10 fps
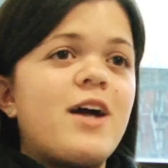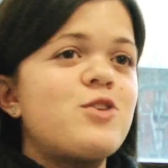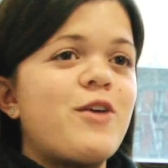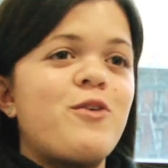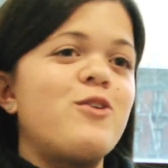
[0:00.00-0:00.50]

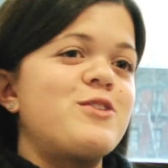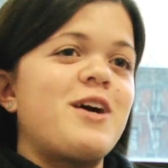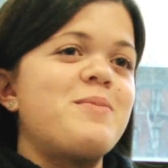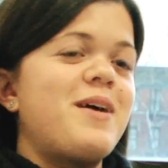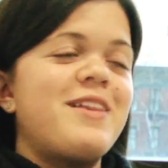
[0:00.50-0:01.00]
drive all the
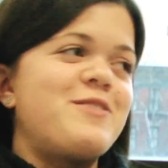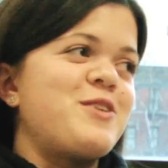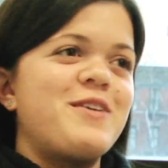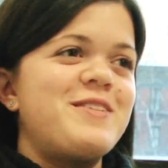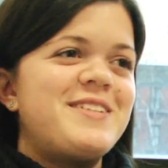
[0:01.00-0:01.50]
time. I love
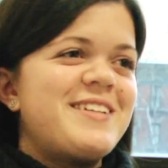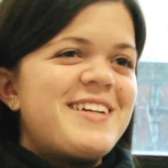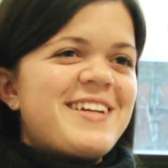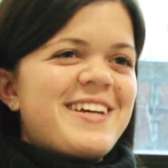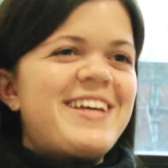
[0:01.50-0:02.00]
driving.
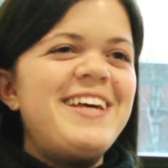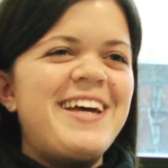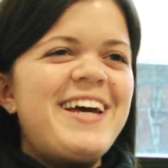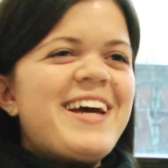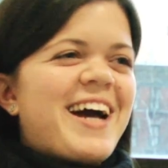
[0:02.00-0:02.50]

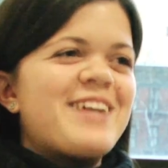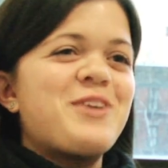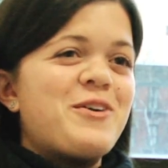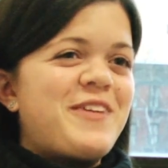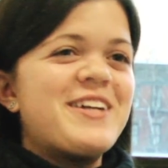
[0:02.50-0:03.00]
I
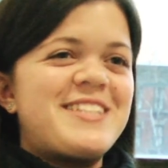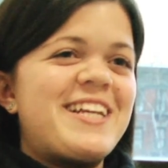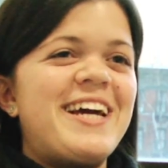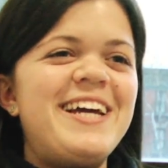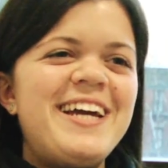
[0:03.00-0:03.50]
drove here
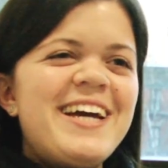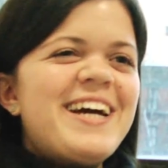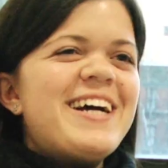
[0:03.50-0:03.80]
today.